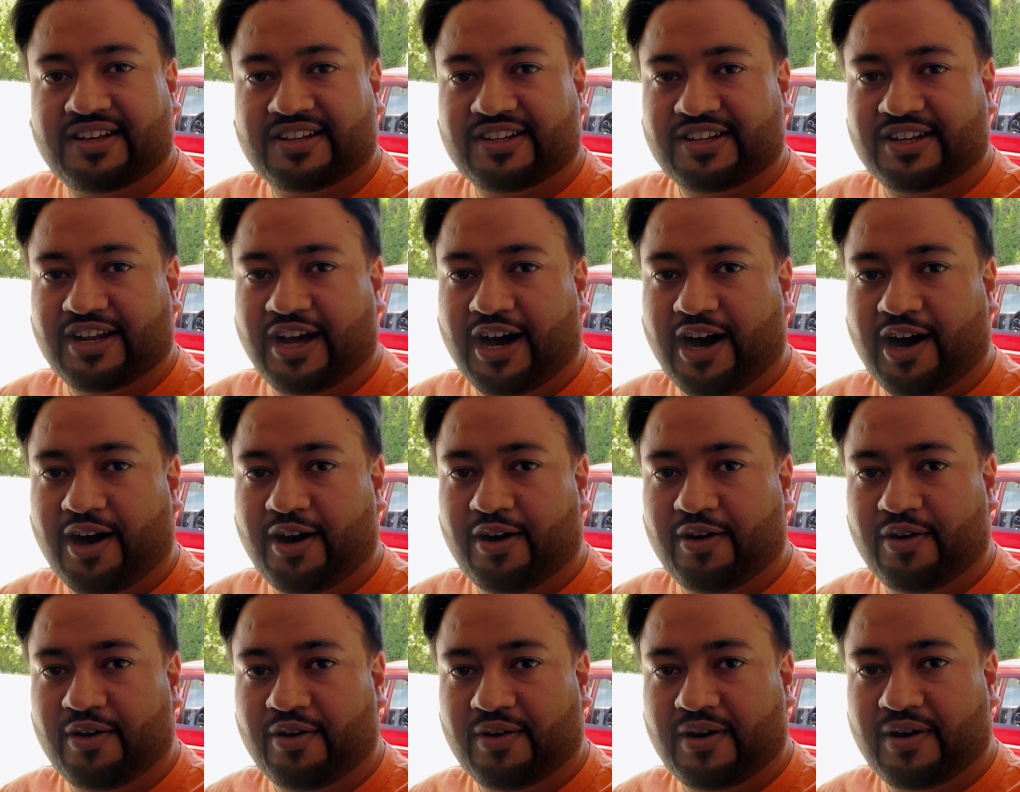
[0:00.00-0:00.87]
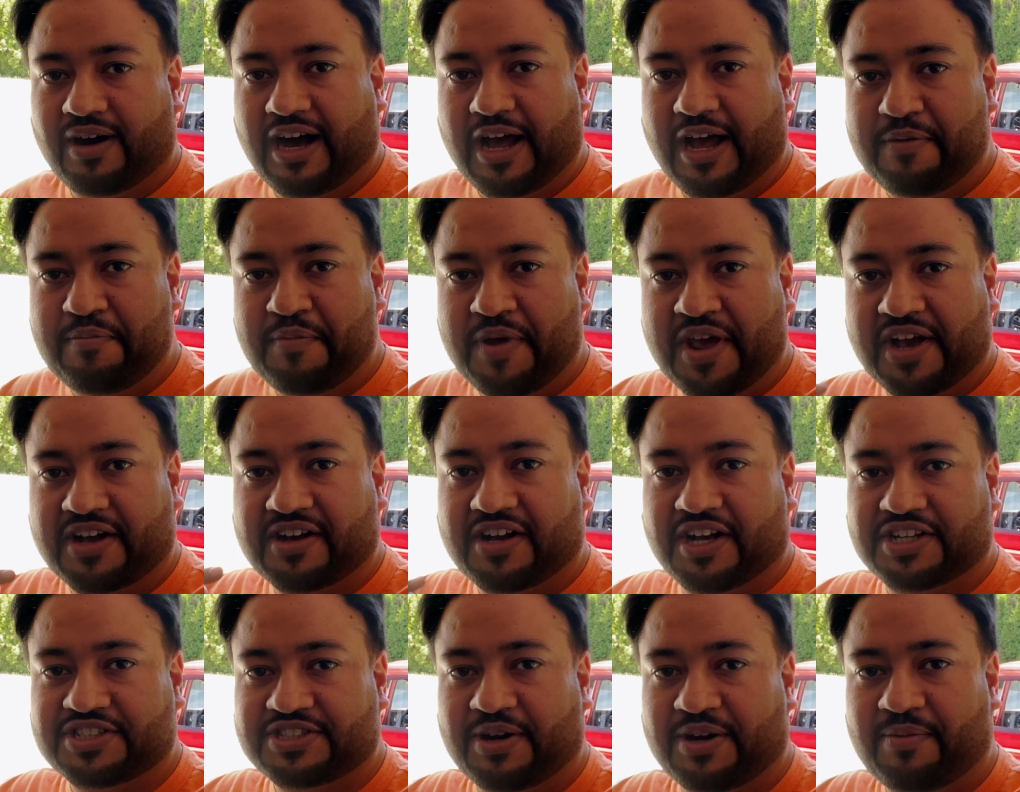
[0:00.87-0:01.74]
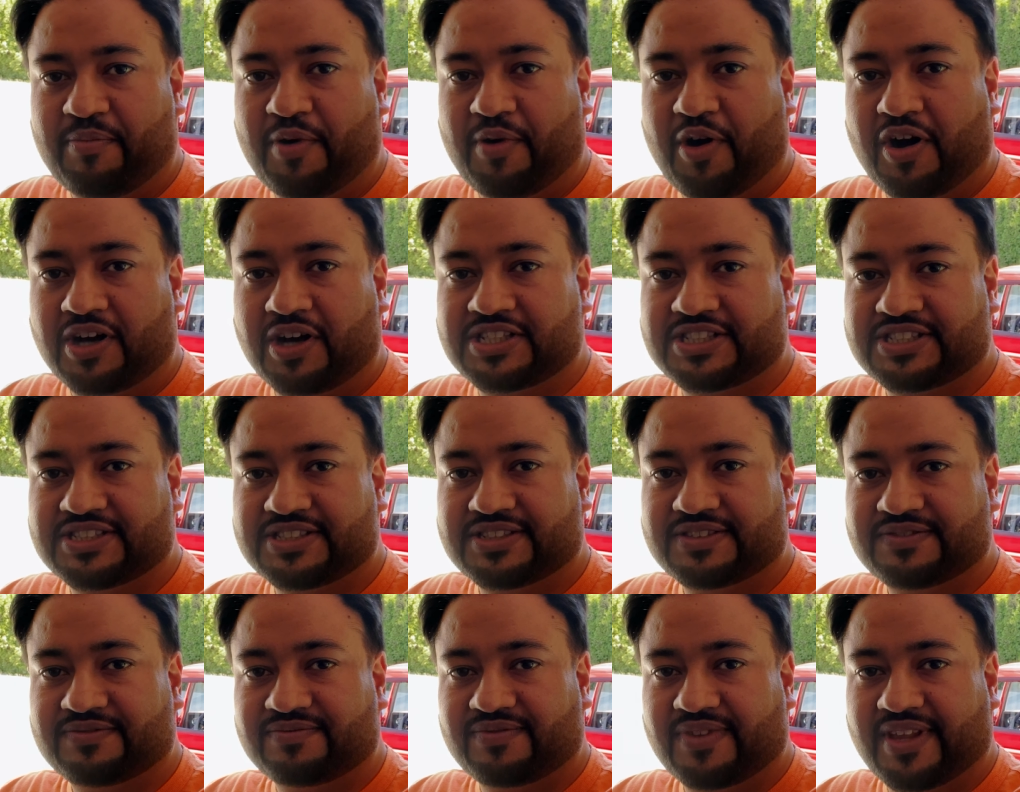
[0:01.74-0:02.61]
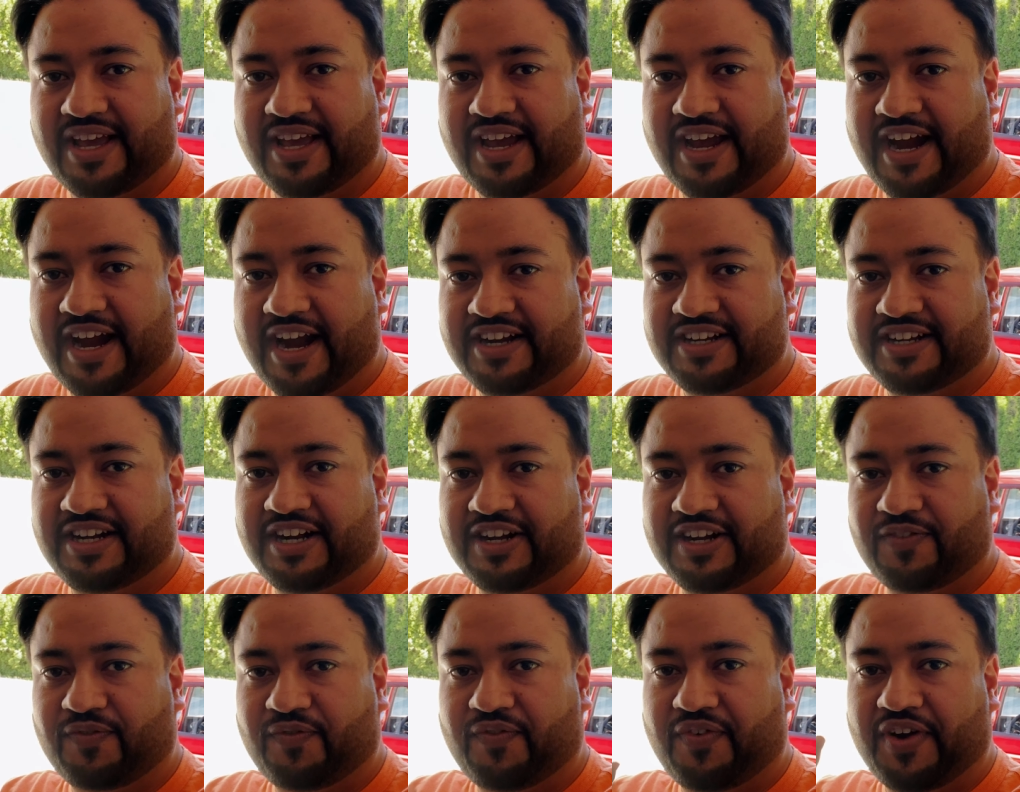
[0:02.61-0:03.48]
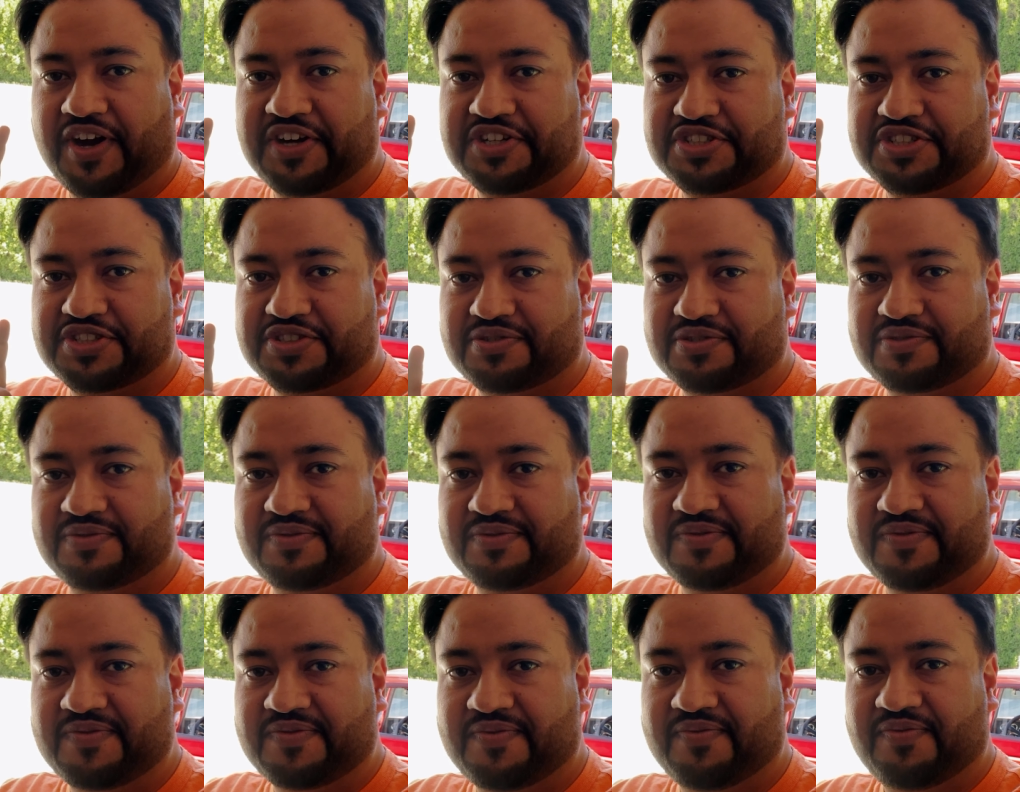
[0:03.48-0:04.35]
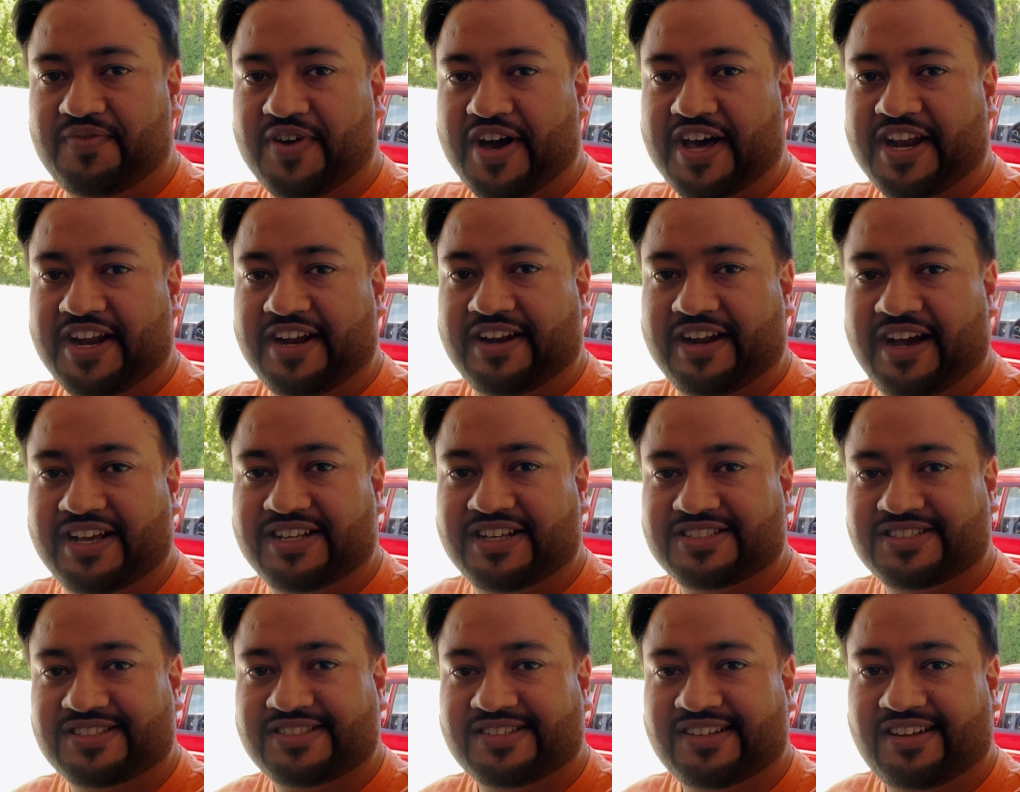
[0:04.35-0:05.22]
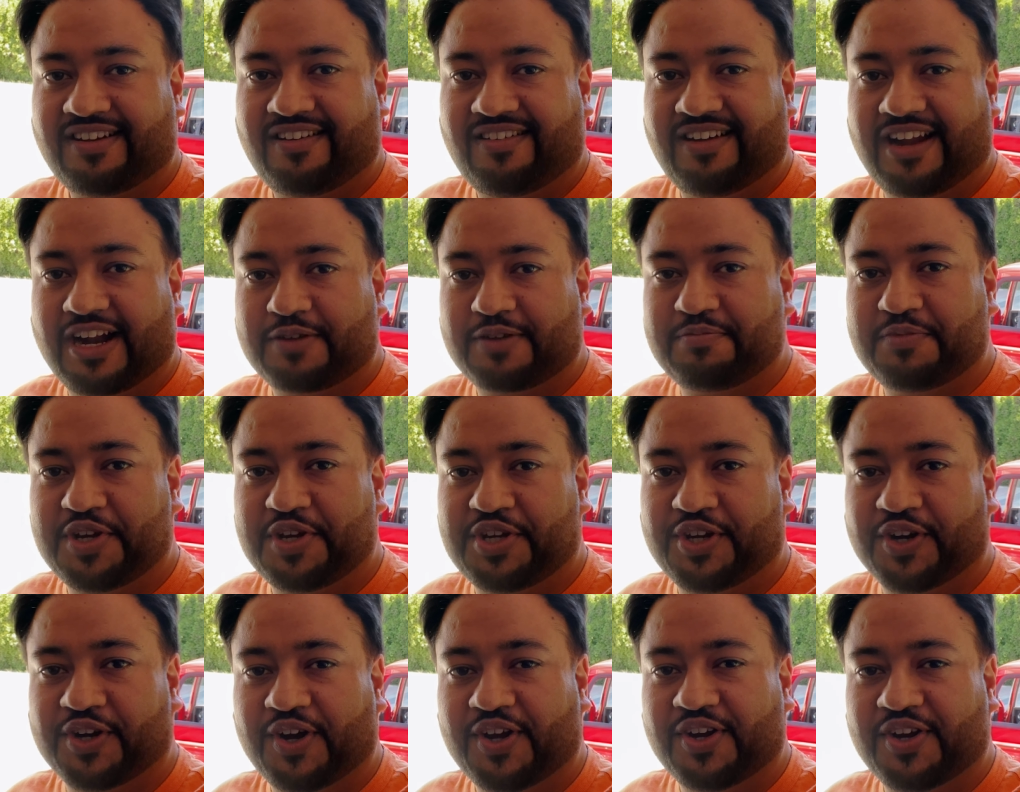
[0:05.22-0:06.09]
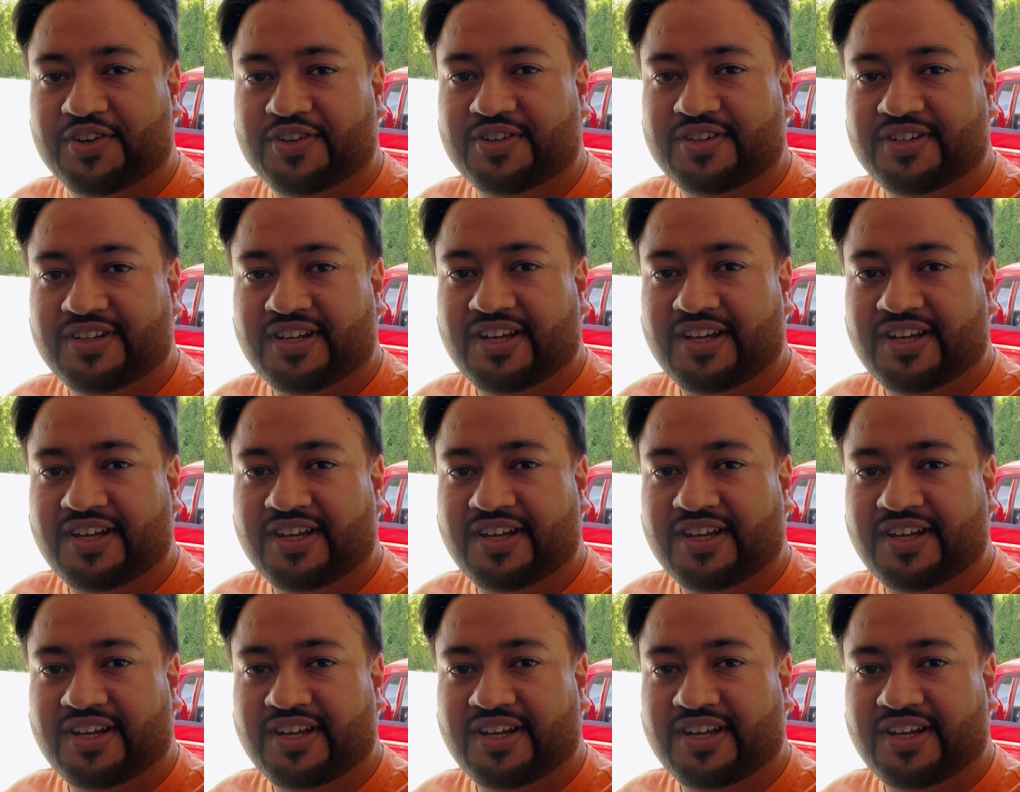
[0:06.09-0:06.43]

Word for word: now I make custom box and it fits very nice let me show you